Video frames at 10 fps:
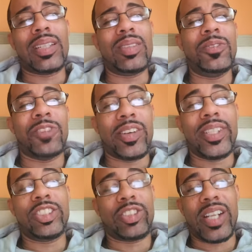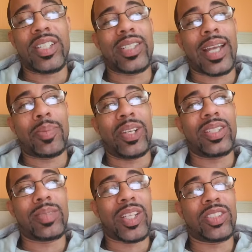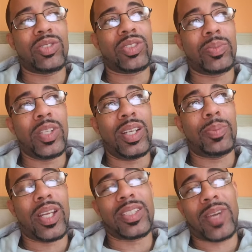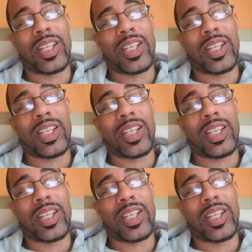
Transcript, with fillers: Something very strange is happening to my social media page,